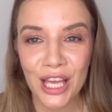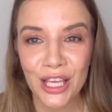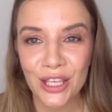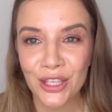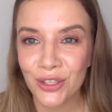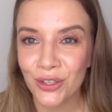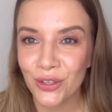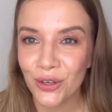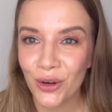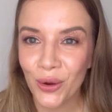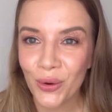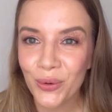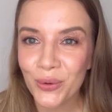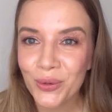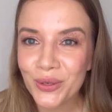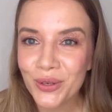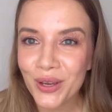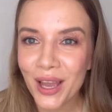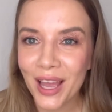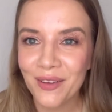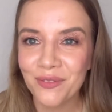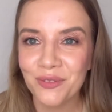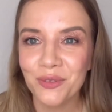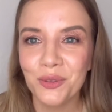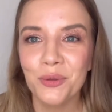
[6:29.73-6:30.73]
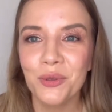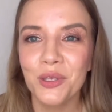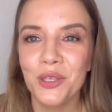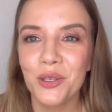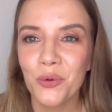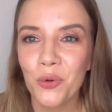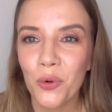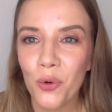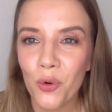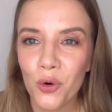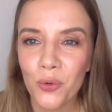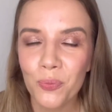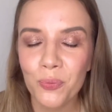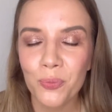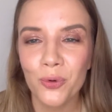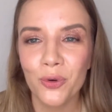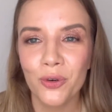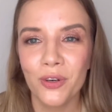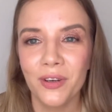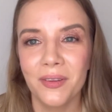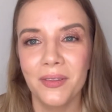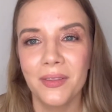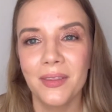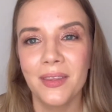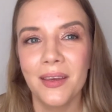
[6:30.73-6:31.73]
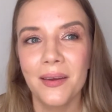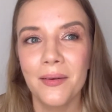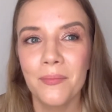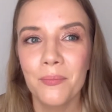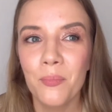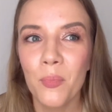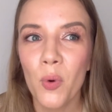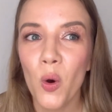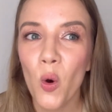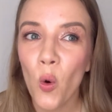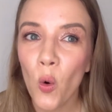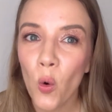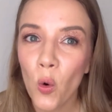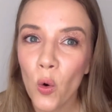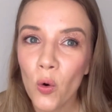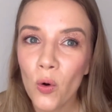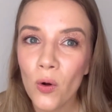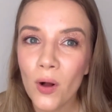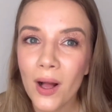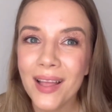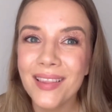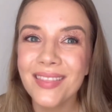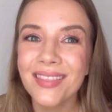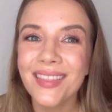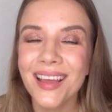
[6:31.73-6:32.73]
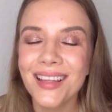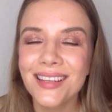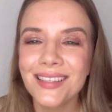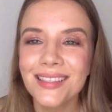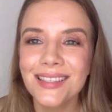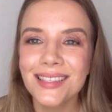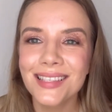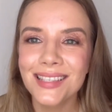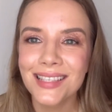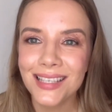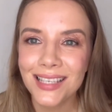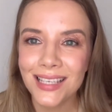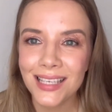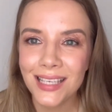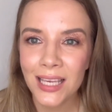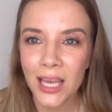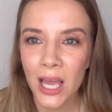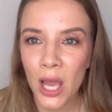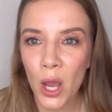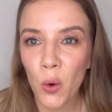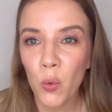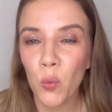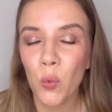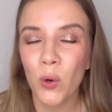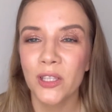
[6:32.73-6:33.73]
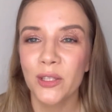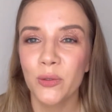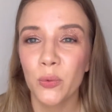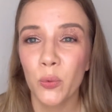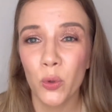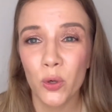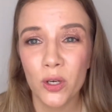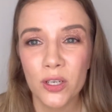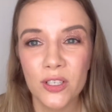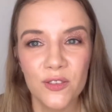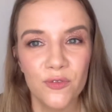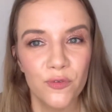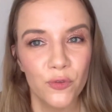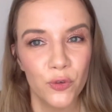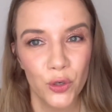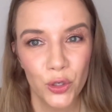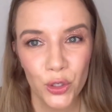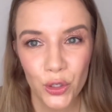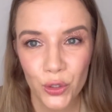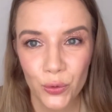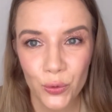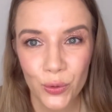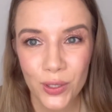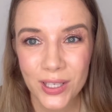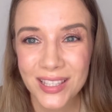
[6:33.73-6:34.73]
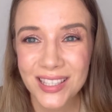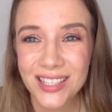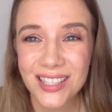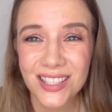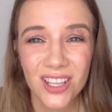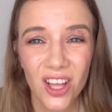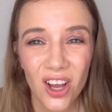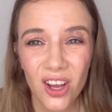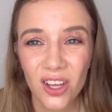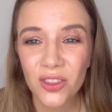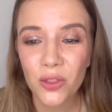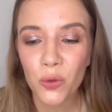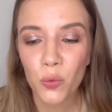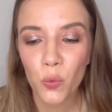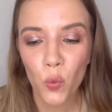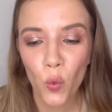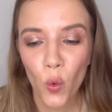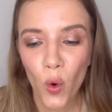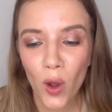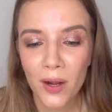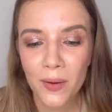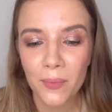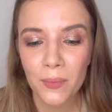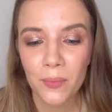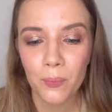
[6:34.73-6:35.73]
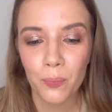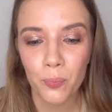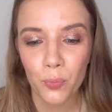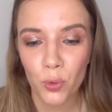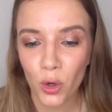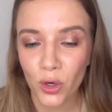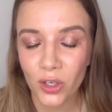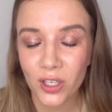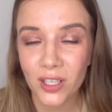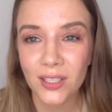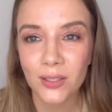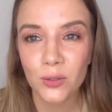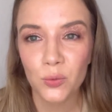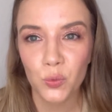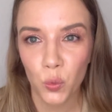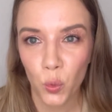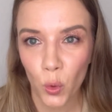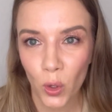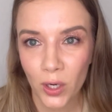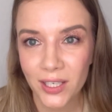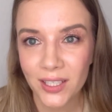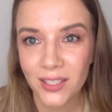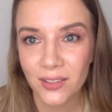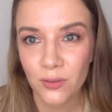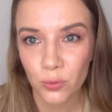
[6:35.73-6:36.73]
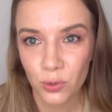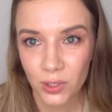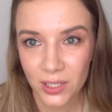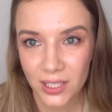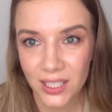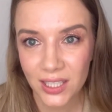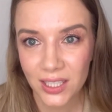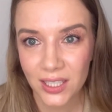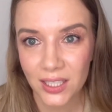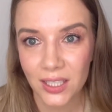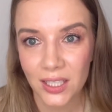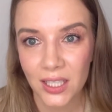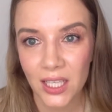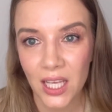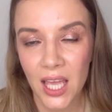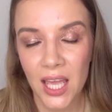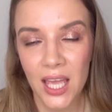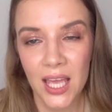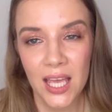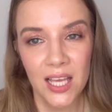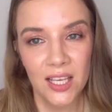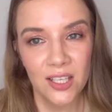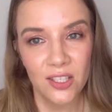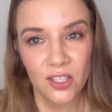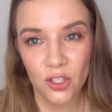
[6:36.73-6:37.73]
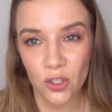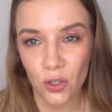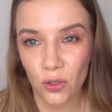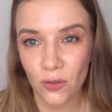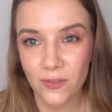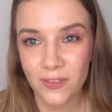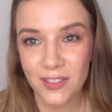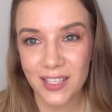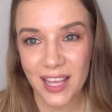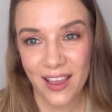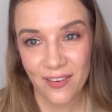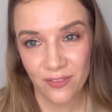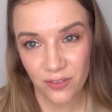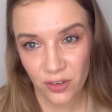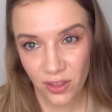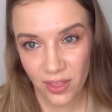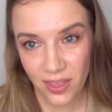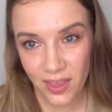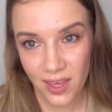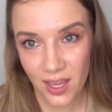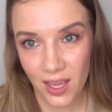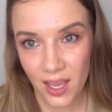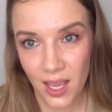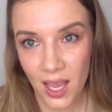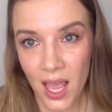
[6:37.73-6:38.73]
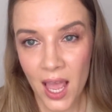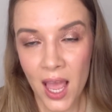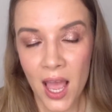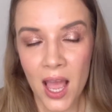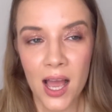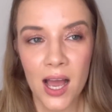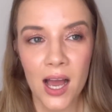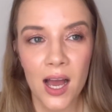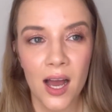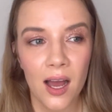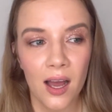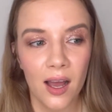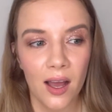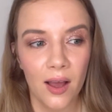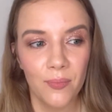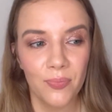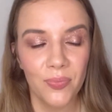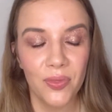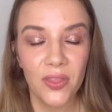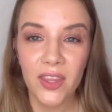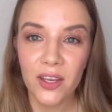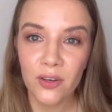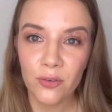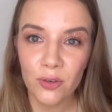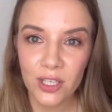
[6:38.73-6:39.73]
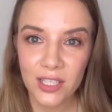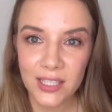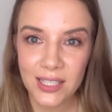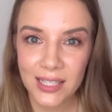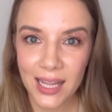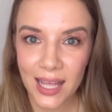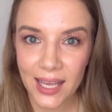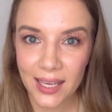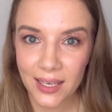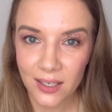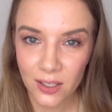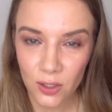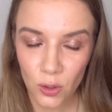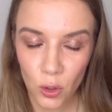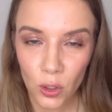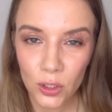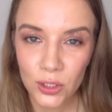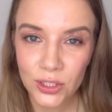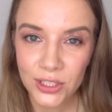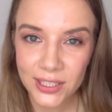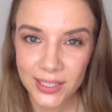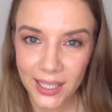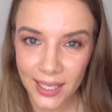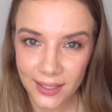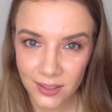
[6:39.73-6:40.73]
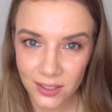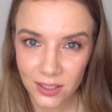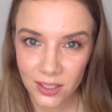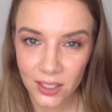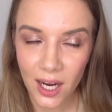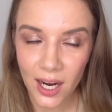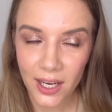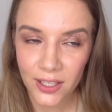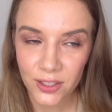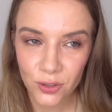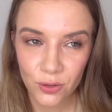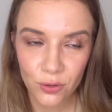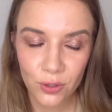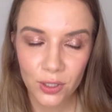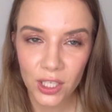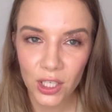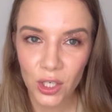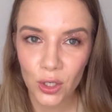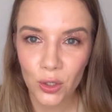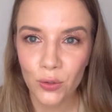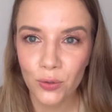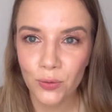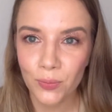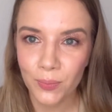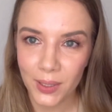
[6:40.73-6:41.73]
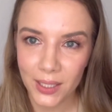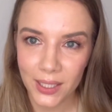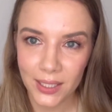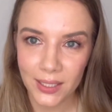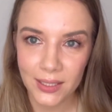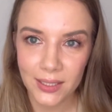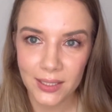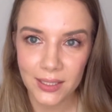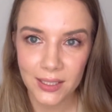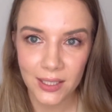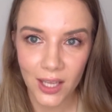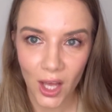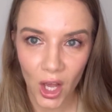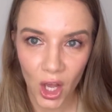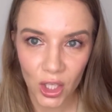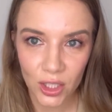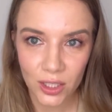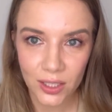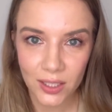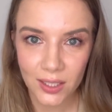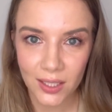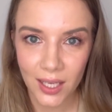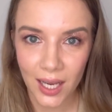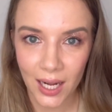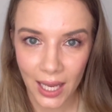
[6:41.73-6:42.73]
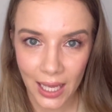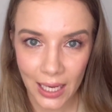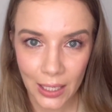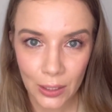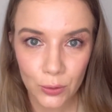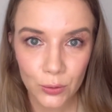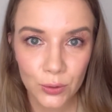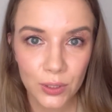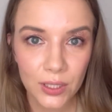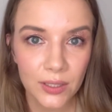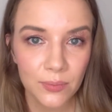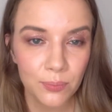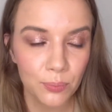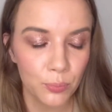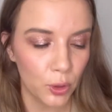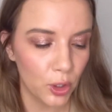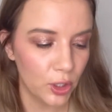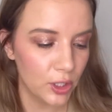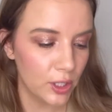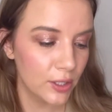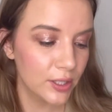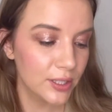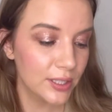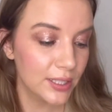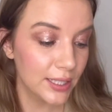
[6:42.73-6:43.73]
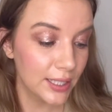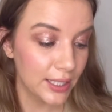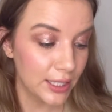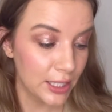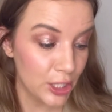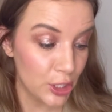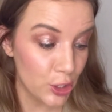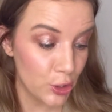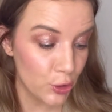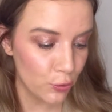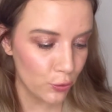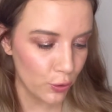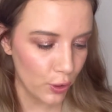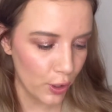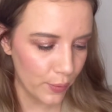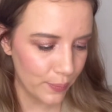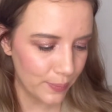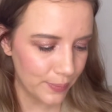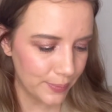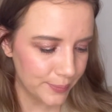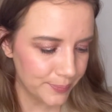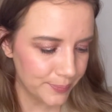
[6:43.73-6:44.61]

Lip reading: you know, you have to incorporate them all and then see what works for you. It's not one product, one ingredient solves everything. There is like a gold standard hydroquinone, but it's not allowed in products in Europe.